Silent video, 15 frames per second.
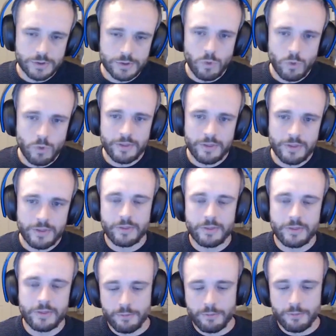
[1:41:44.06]
one thing
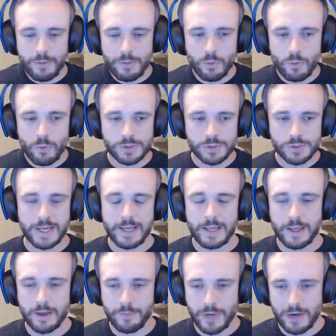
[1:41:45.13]
that people will say
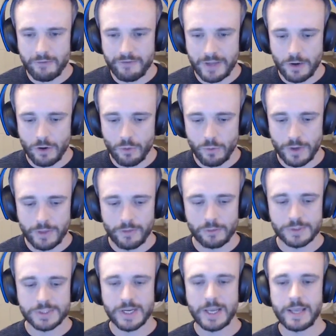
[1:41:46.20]
about VR, where they'll
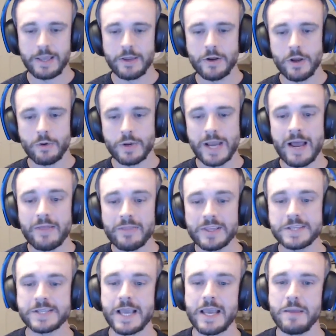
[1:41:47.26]
say, can this
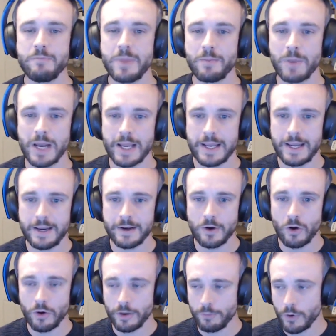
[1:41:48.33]
game be played
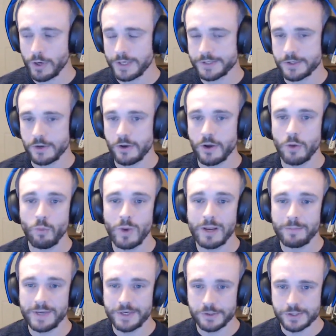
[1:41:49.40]
on a monitor and will it
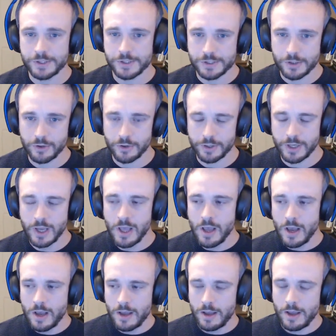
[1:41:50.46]
be just as good?
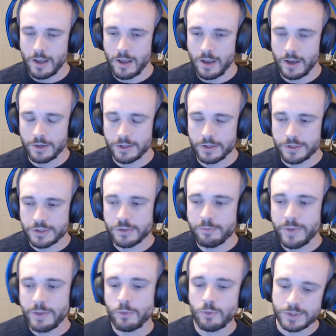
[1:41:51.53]
And some
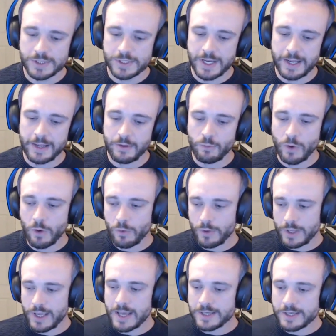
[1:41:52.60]
people will say, well,
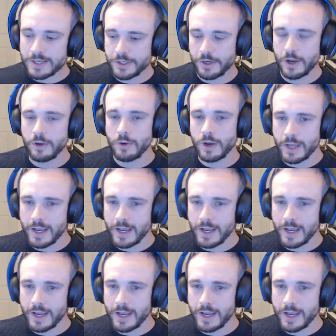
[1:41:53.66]
yes, a